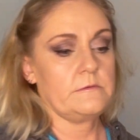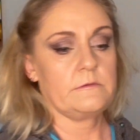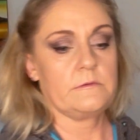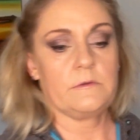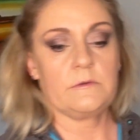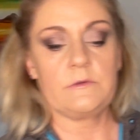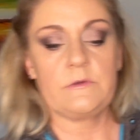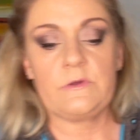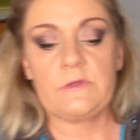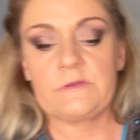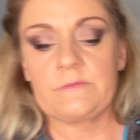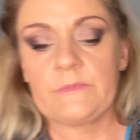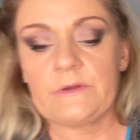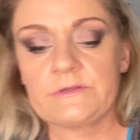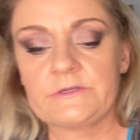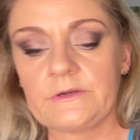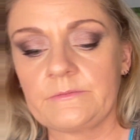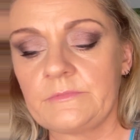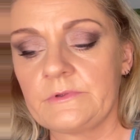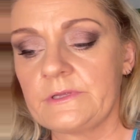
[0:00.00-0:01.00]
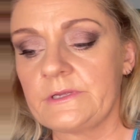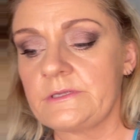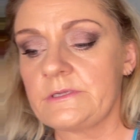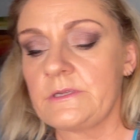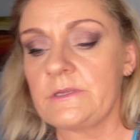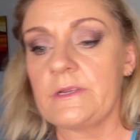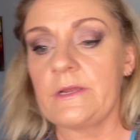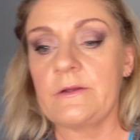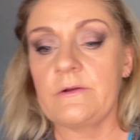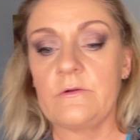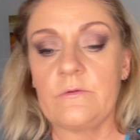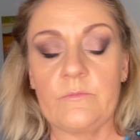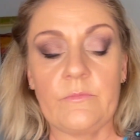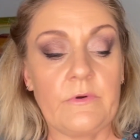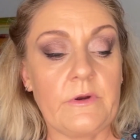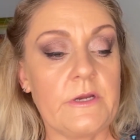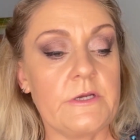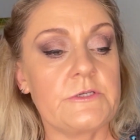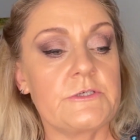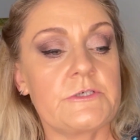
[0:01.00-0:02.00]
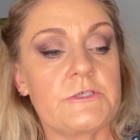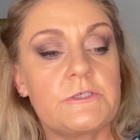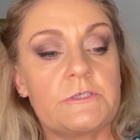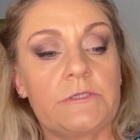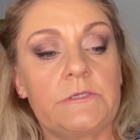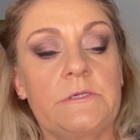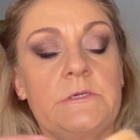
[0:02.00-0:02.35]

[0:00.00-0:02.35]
I'll use my double-ended angle brush.